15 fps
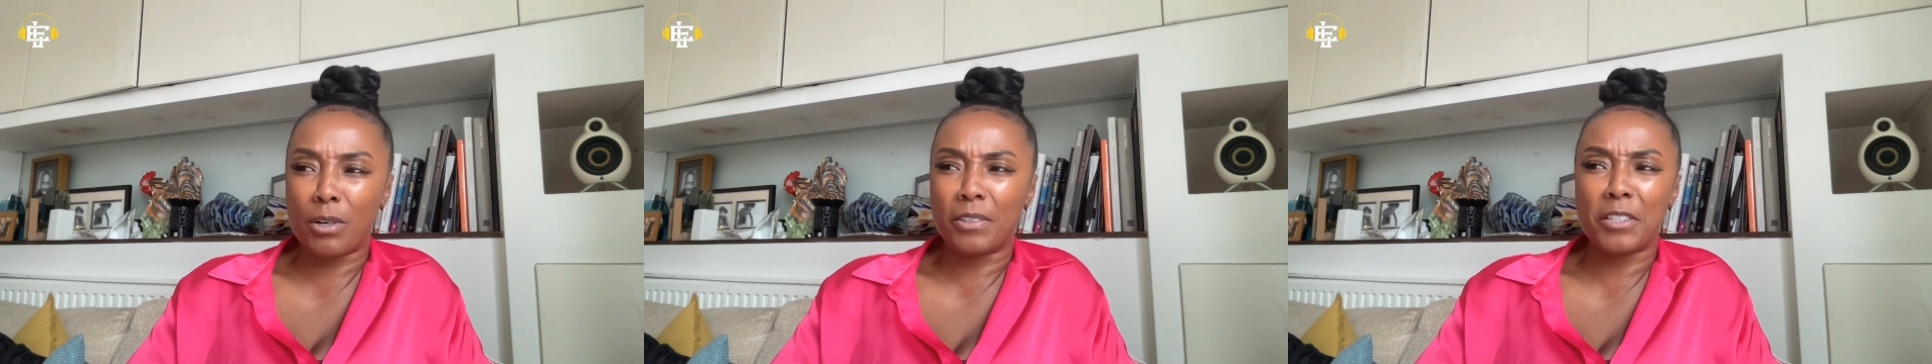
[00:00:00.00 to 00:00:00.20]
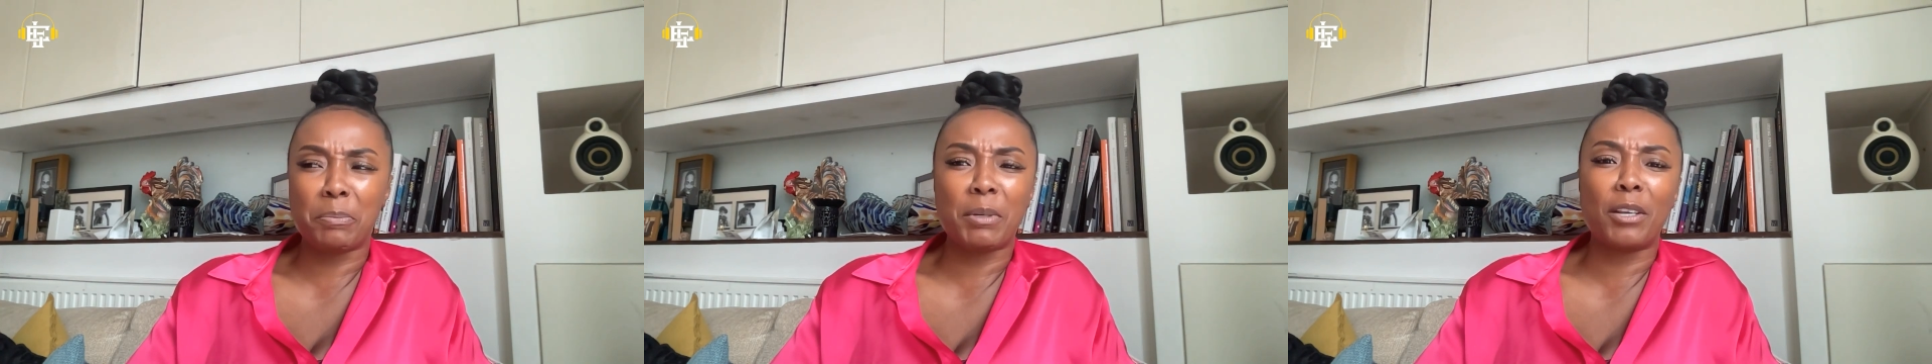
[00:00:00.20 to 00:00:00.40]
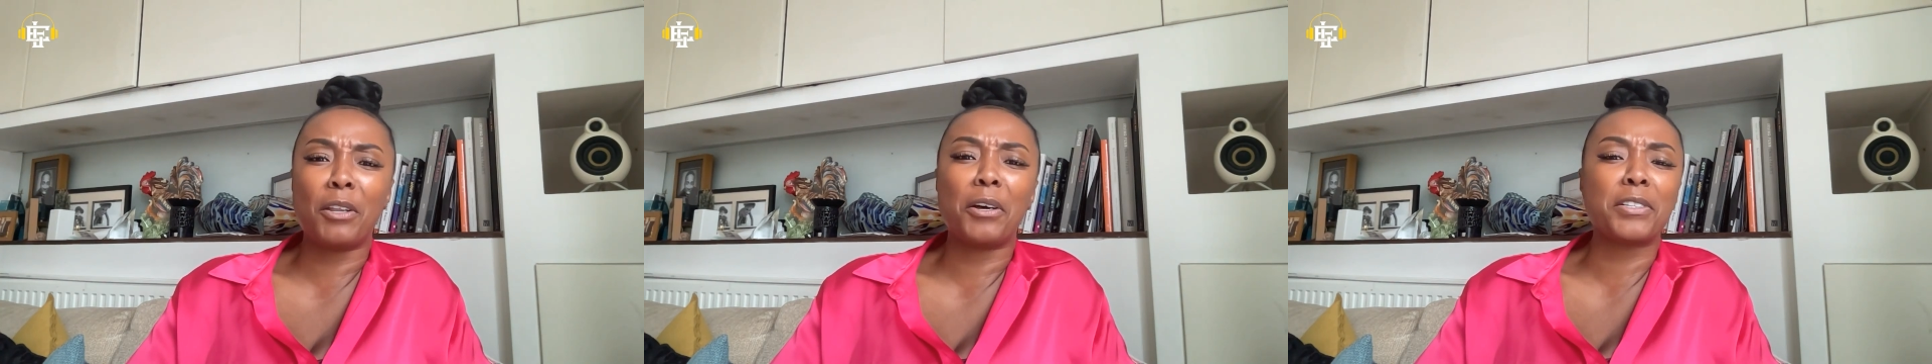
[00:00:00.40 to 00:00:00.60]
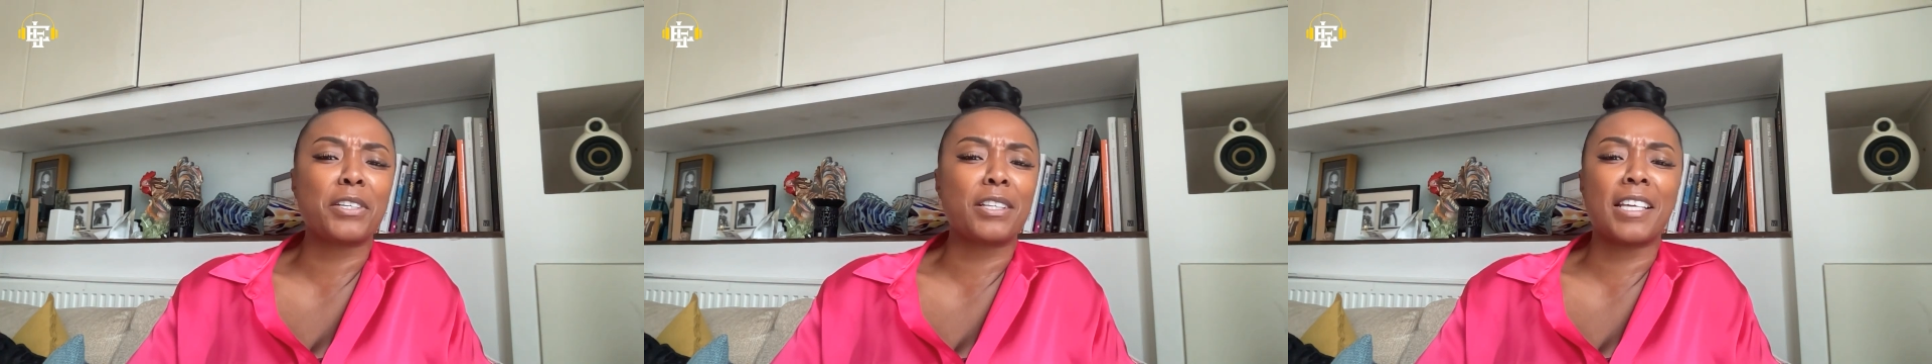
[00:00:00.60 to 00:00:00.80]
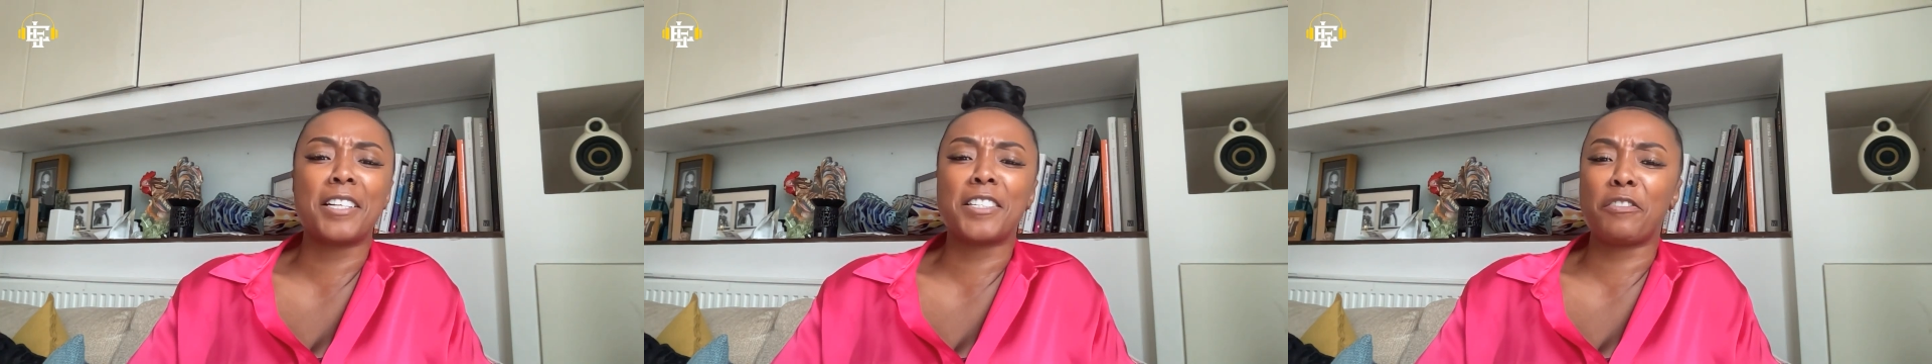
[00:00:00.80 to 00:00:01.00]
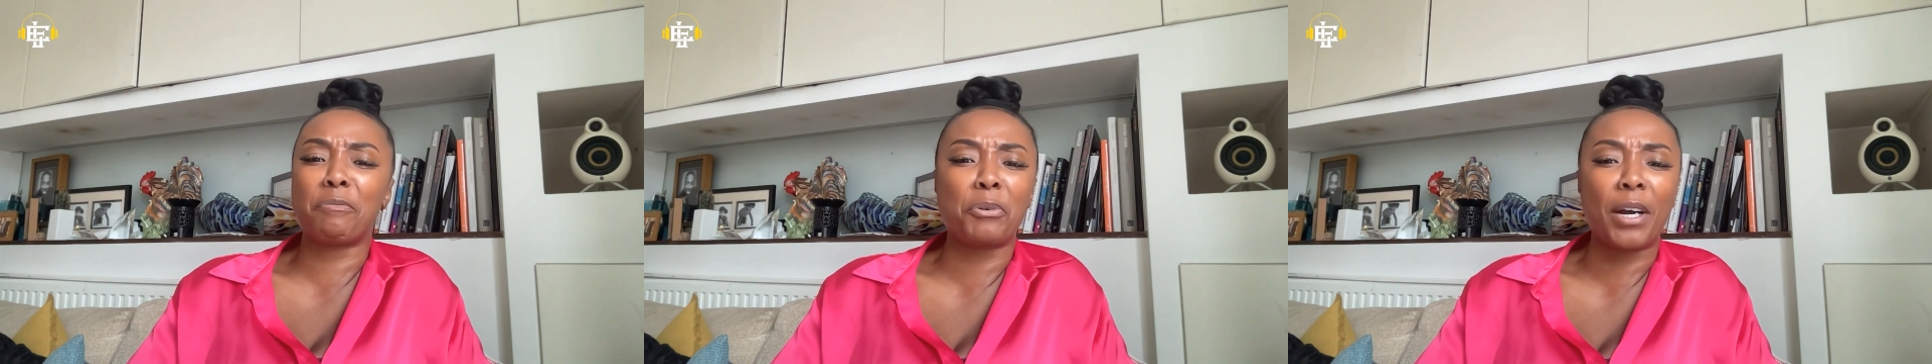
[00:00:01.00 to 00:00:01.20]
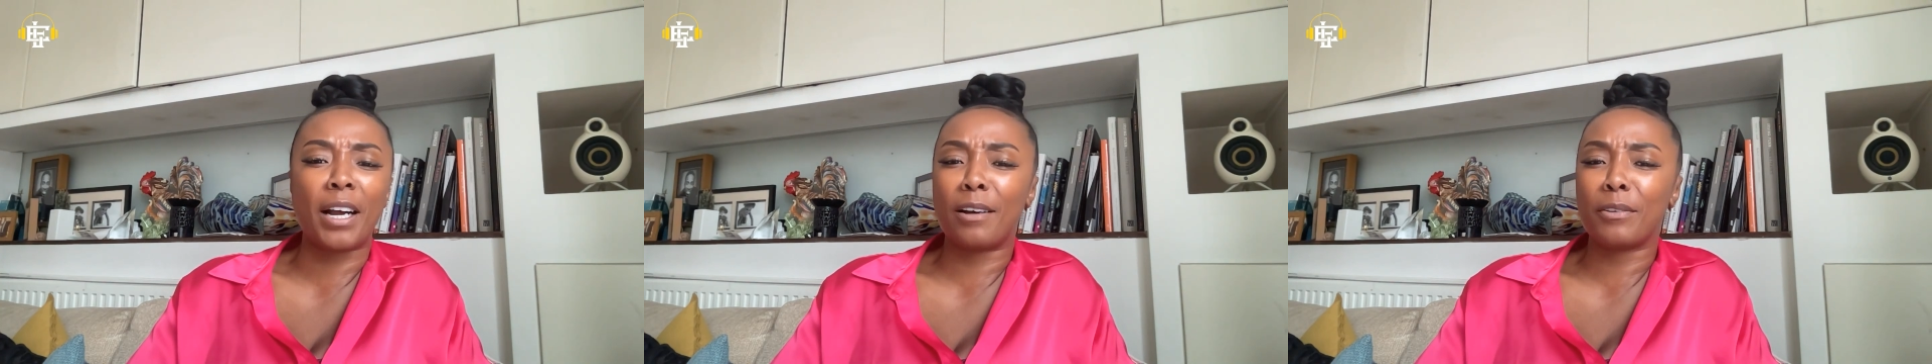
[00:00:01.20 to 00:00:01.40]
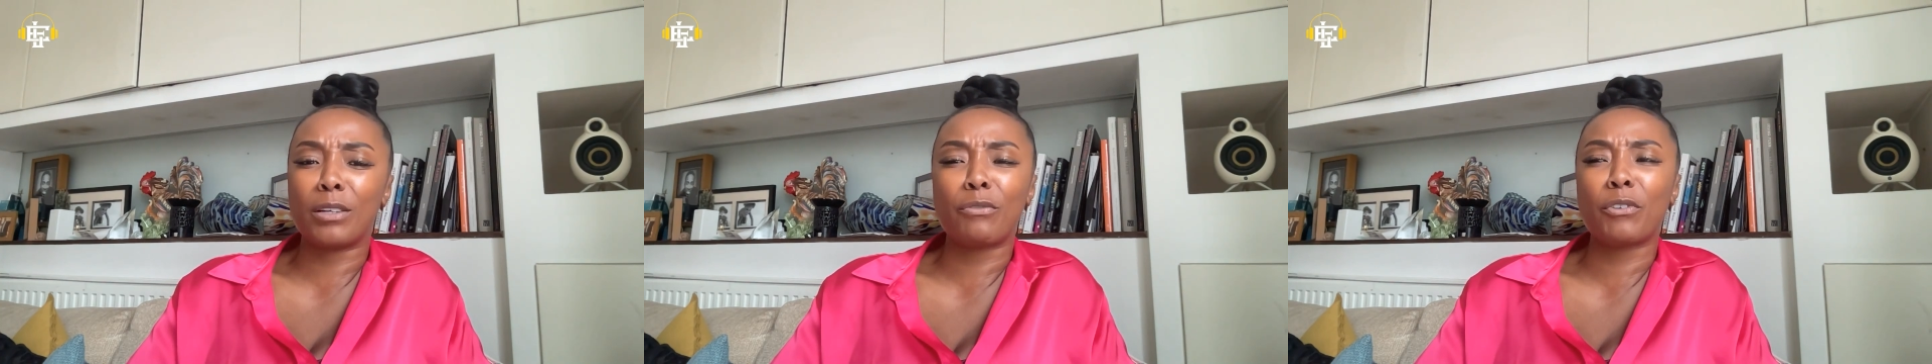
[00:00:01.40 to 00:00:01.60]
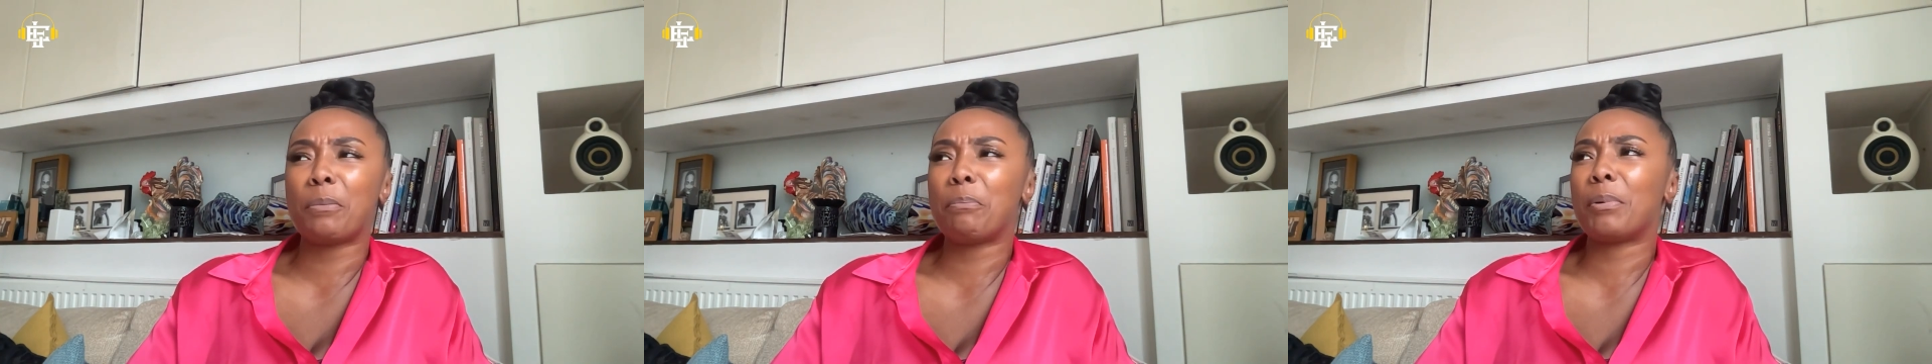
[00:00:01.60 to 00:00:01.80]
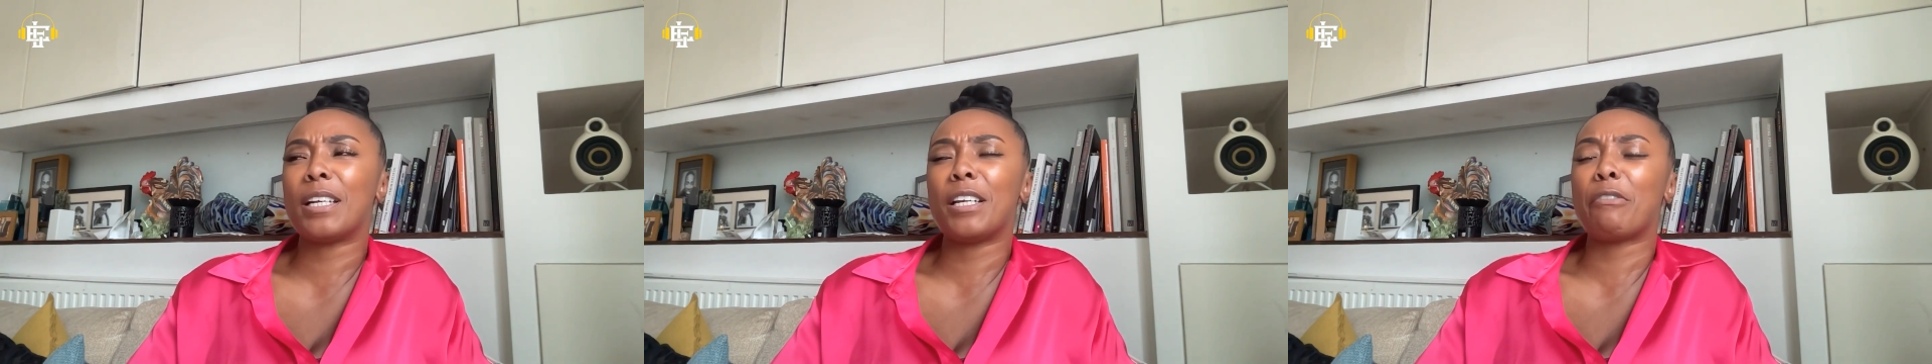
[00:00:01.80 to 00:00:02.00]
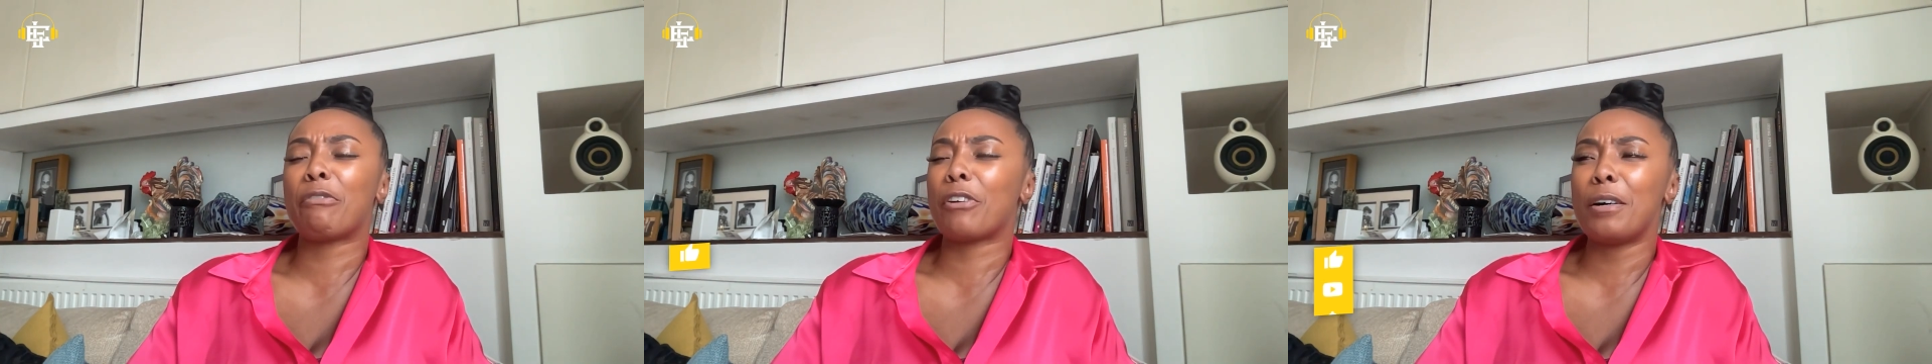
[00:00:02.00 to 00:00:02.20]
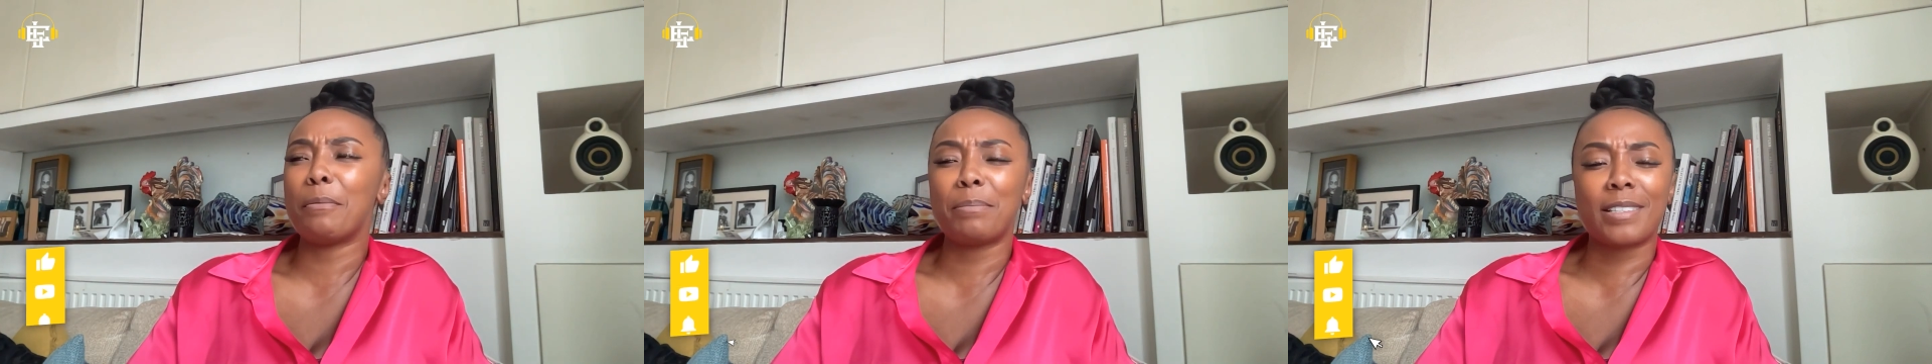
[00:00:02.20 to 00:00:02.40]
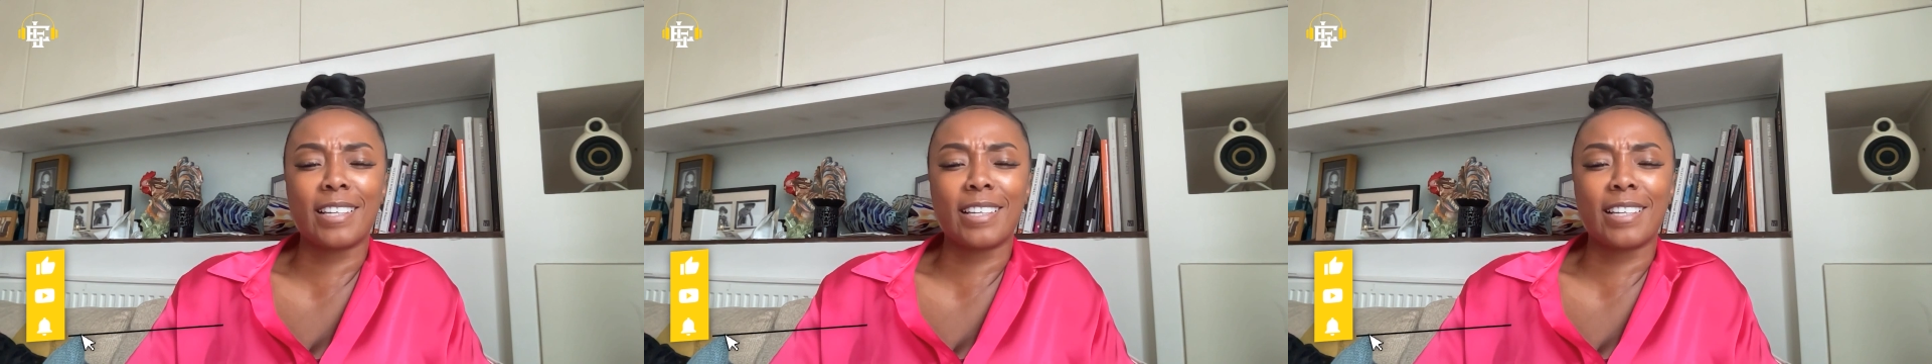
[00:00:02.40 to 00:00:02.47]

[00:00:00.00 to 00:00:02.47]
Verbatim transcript: There's been lots of things I've put out that have completely flopped.